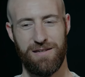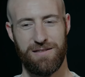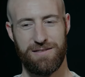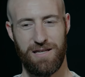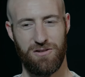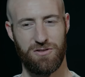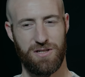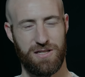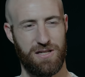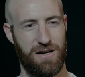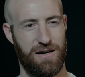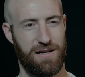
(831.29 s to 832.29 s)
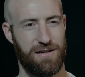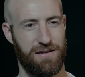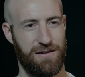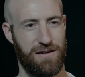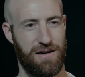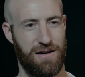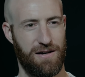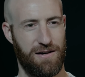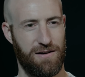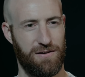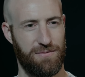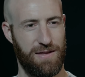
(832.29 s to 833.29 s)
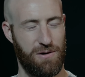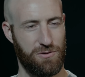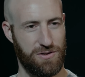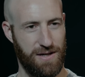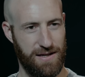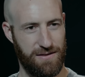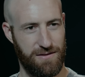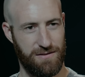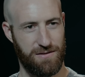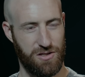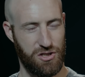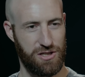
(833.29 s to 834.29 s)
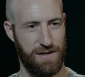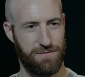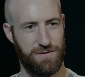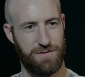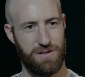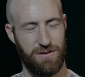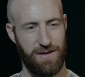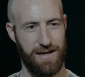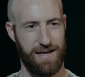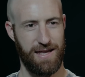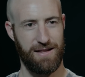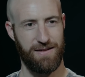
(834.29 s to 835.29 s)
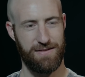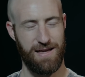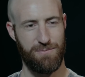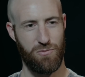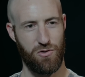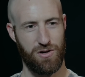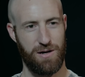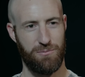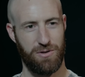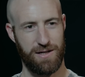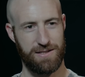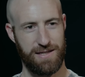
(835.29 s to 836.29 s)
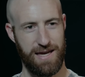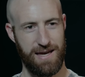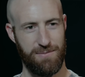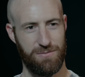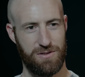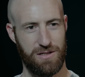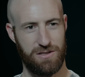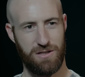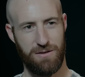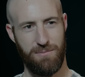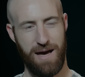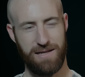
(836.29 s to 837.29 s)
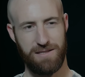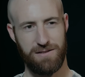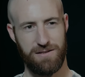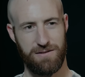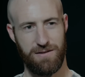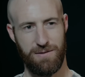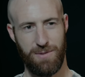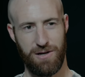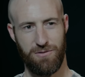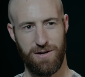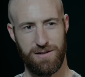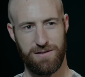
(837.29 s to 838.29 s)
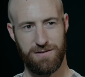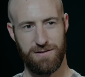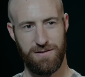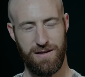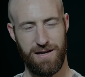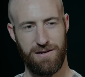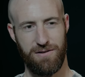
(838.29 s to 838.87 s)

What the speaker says: Settlers of Catan, that was like the shift to like getting like that more complex game to the masses. Am I correct in that?